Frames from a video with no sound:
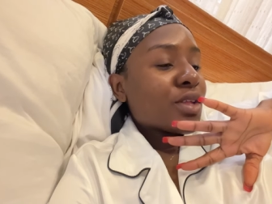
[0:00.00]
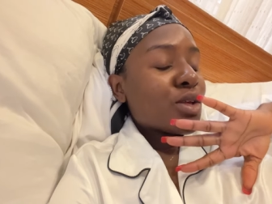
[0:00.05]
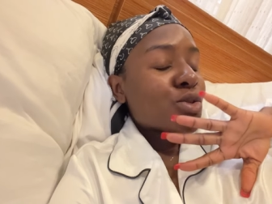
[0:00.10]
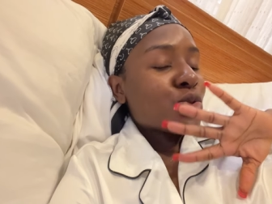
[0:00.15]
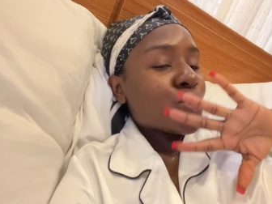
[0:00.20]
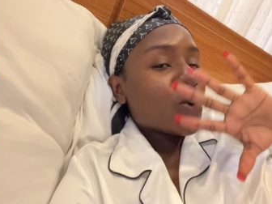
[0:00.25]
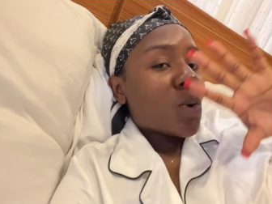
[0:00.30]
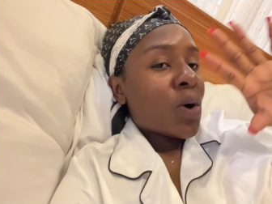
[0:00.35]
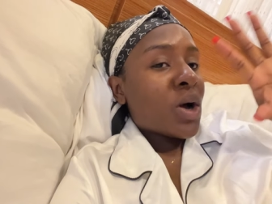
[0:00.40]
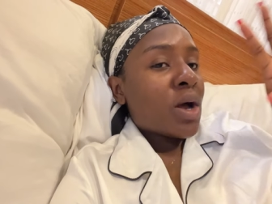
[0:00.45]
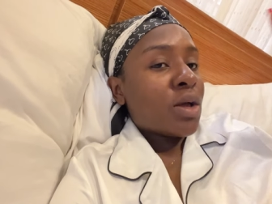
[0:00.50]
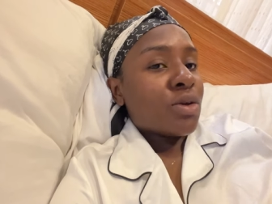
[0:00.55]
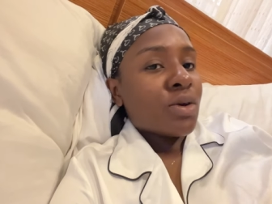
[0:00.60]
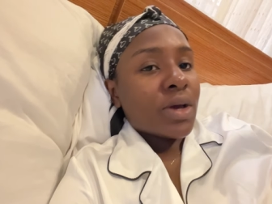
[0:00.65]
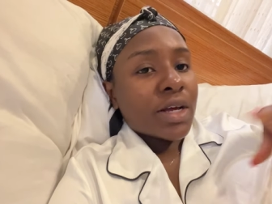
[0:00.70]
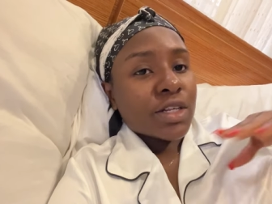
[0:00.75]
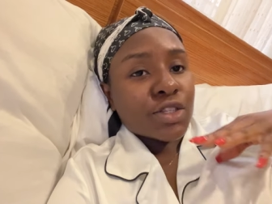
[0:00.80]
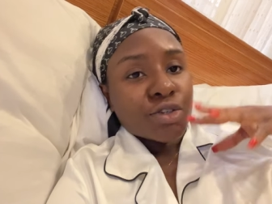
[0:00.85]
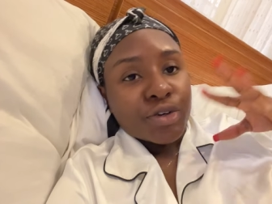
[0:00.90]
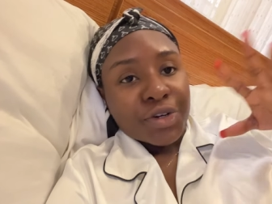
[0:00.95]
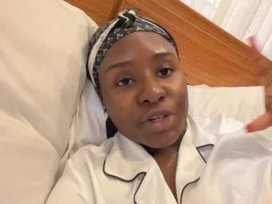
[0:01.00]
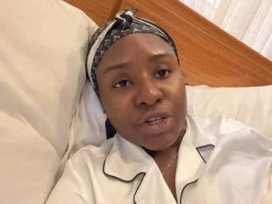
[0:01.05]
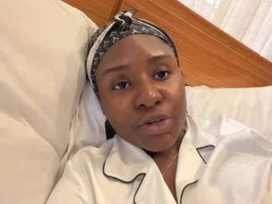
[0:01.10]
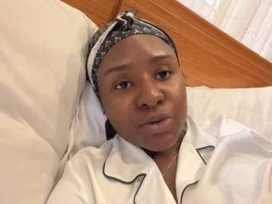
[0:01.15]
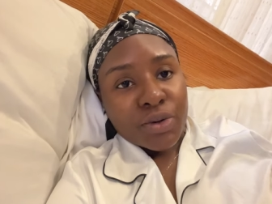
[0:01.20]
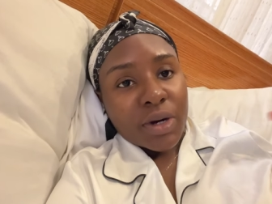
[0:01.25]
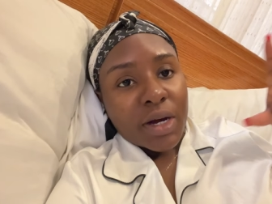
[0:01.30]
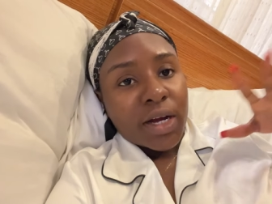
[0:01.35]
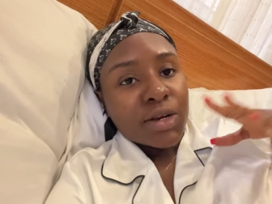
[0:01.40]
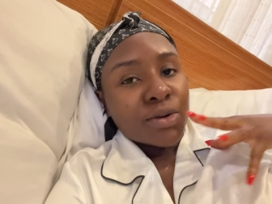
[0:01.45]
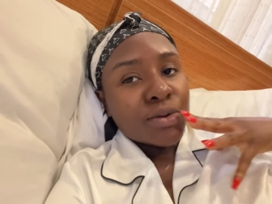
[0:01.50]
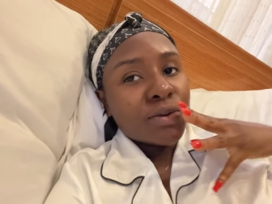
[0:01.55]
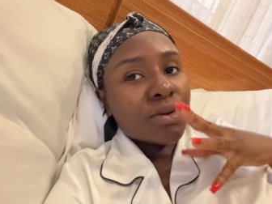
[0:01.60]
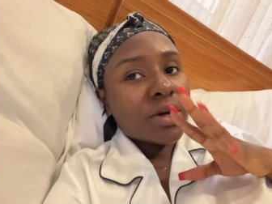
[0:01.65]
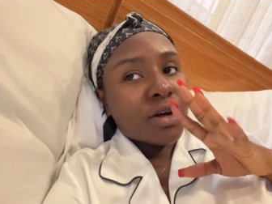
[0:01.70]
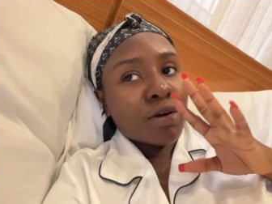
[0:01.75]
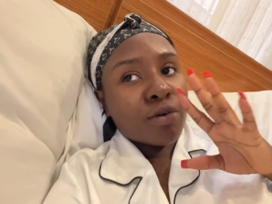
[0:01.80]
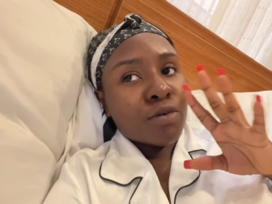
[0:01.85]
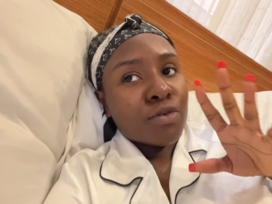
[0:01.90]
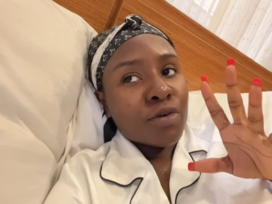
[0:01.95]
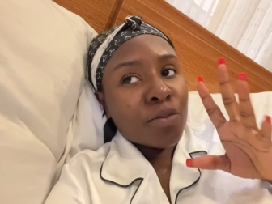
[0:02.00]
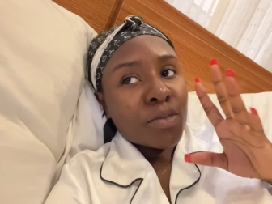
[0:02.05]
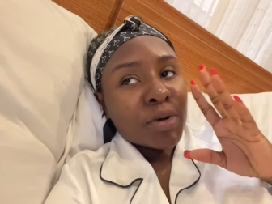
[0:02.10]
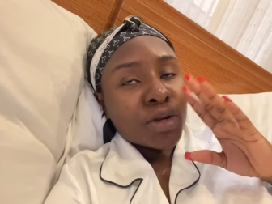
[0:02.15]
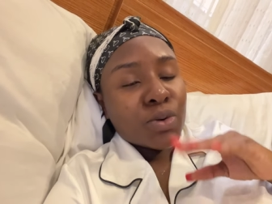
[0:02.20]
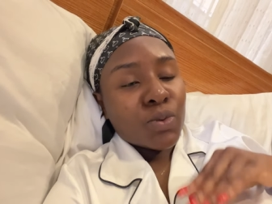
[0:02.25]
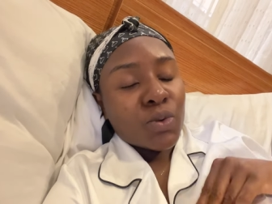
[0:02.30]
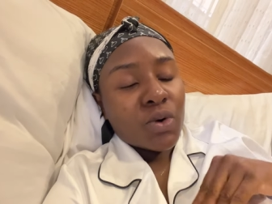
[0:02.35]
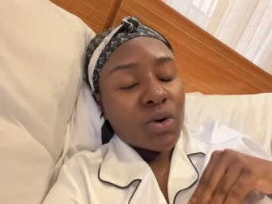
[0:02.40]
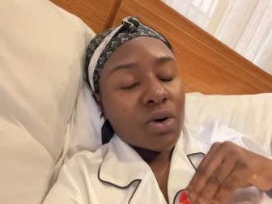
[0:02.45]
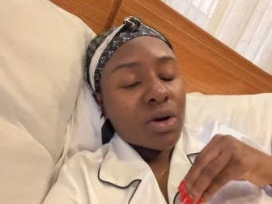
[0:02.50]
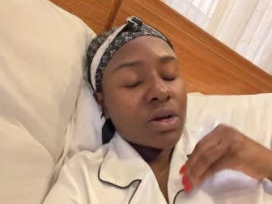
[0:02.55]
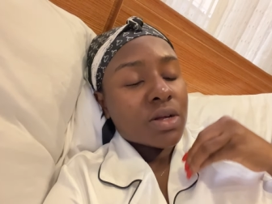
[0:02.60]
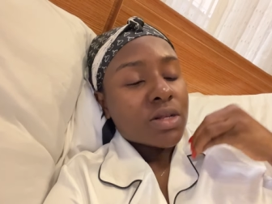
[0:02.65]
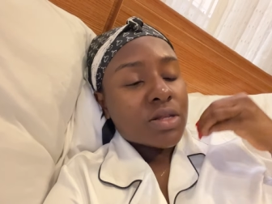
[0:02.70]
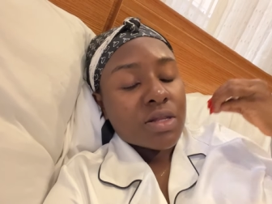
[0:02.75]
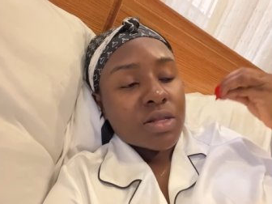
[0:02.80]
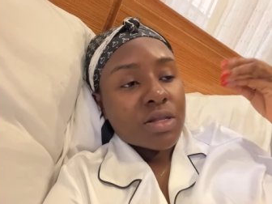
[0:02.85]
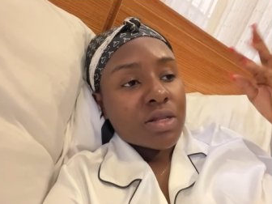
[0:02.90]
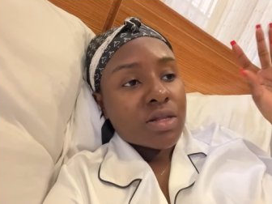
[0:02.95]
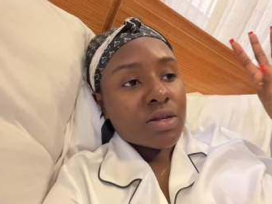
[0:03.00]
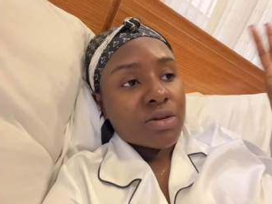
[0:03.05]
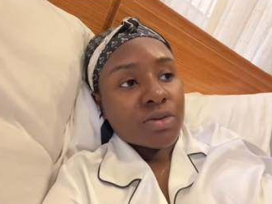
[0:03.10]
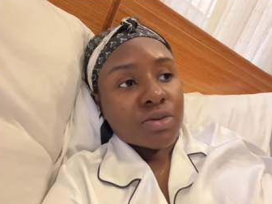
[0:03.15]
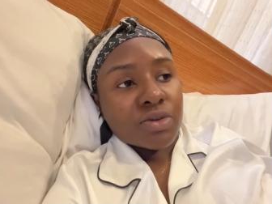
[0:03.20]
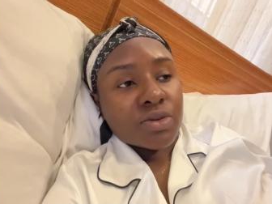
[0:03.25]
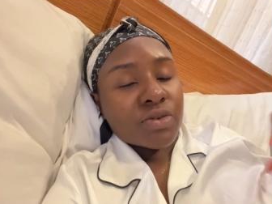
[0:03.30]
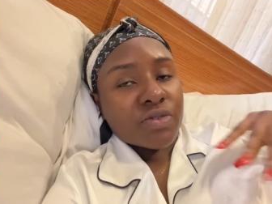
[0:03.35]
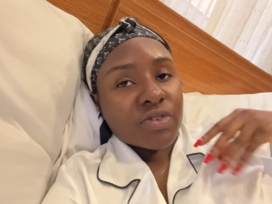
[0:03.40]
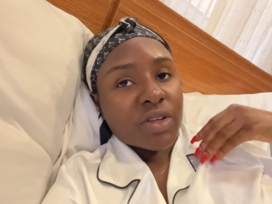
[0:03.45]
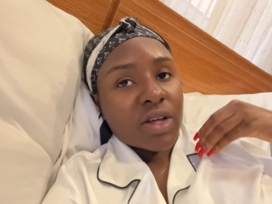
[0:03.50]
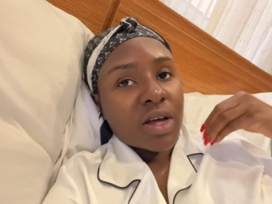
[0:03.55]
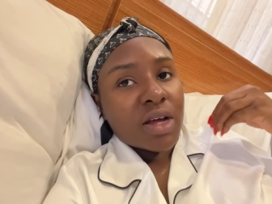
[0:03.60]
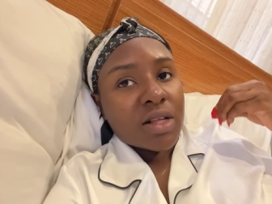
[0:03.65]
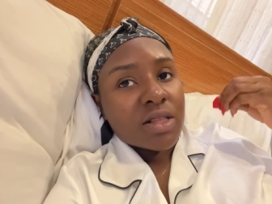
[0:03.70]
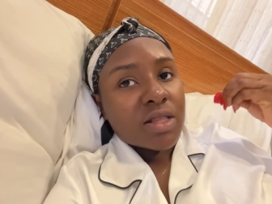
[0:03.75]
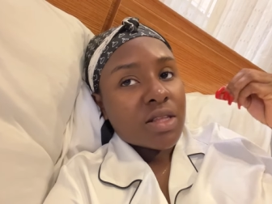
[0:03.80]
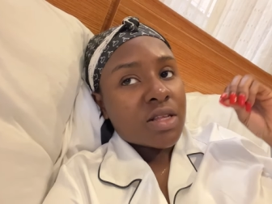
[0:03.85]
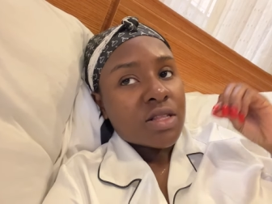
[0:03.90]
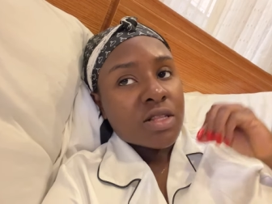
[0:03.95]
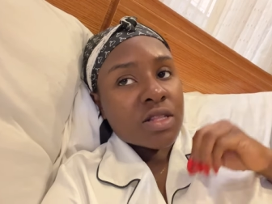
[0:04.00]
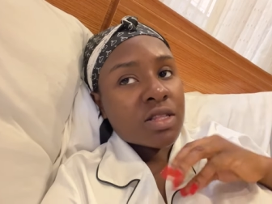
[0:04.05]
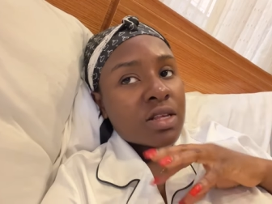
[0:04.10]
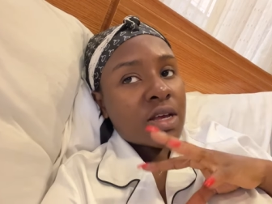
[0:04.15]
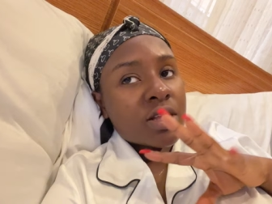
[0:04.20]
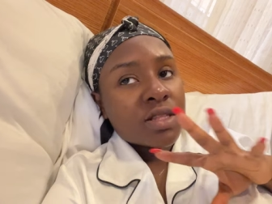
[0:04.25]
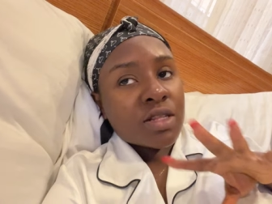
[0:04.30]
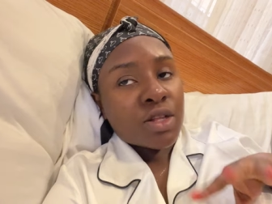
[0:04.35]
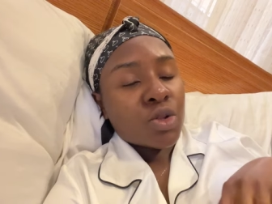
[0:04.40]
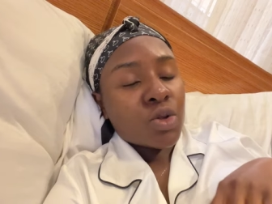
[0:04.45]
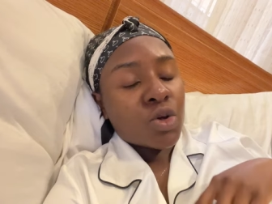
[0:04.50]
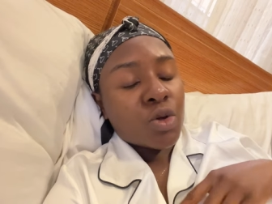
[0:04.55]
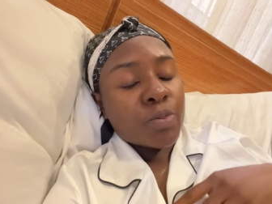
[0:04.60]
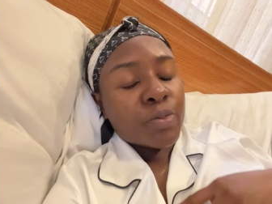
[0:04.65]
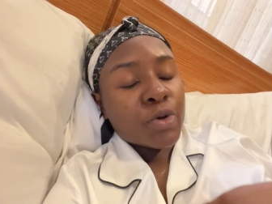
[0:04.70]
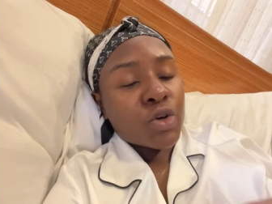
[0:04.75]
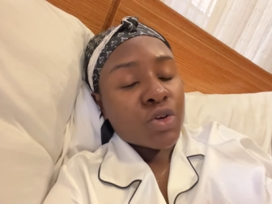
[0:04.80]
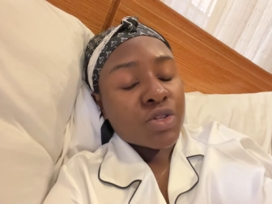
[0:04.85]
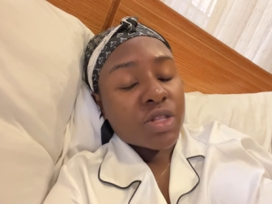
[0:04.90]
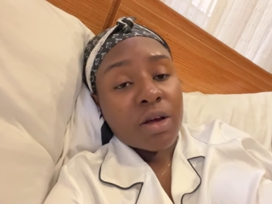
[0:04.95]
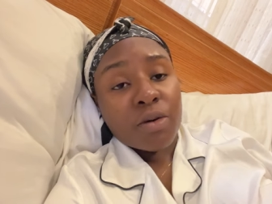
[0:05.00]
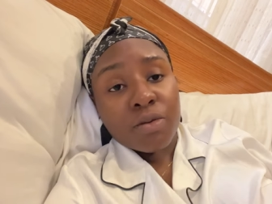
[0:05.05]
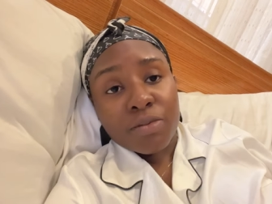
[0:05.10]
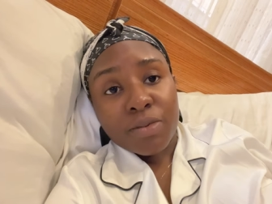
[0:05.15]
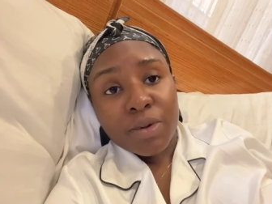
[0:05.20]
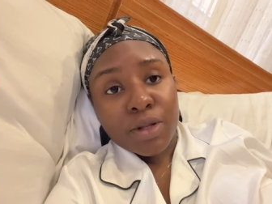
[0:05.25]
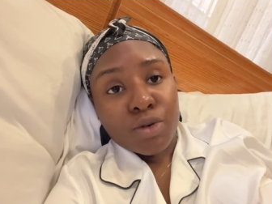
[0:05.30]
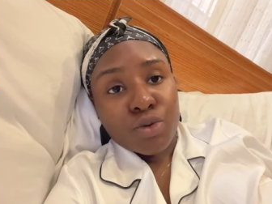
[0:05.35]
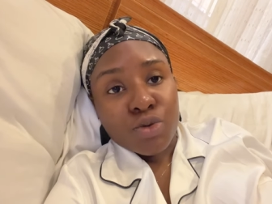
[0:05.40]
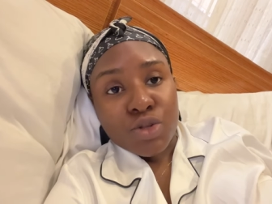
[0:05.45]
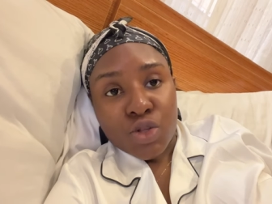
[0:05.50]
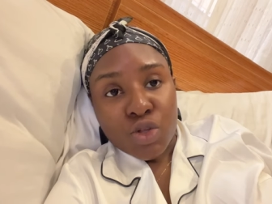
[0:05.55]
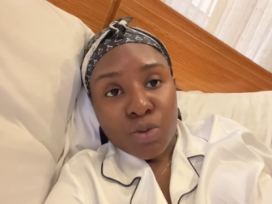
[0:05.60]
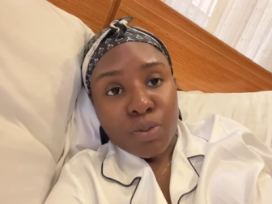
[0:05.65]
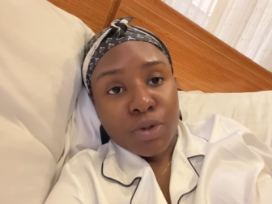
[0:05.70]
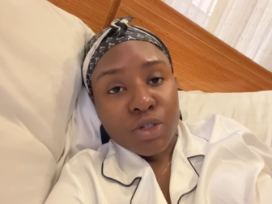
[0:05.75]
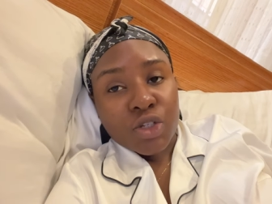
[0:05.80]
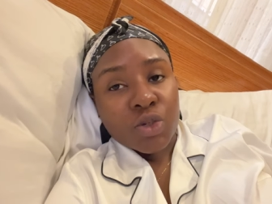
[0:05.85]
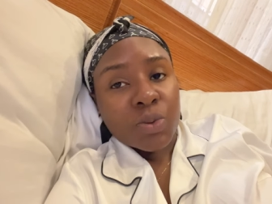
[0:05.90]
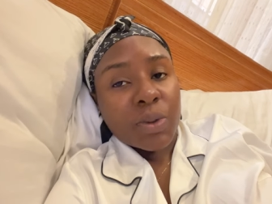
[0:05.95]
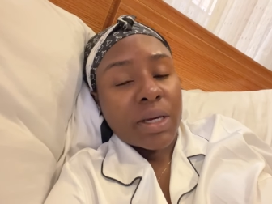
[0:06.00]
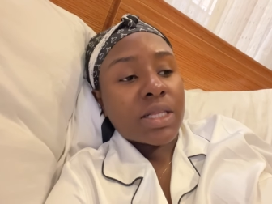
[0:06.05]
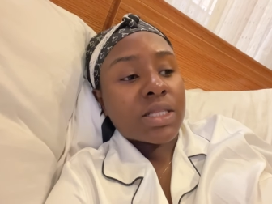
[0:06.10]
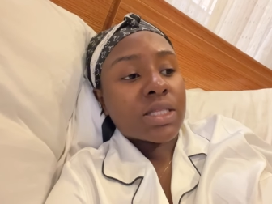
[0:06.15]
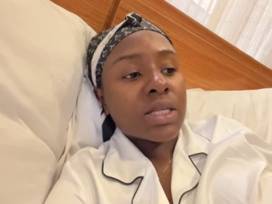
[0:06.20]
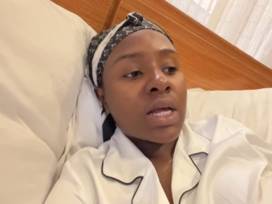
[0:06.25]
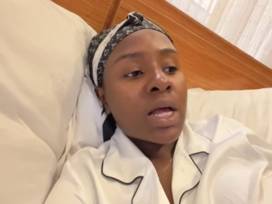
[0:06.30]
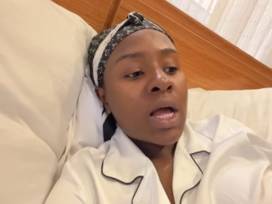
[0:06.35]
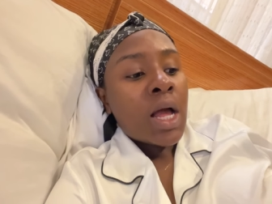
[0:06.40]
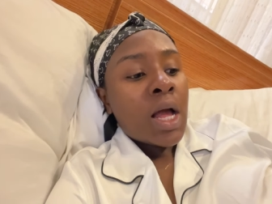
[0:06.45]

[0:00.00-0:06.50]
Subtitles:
so you guys already know I no longer go for morning walks and all of that, exercise a lot because I've been losing so much weight.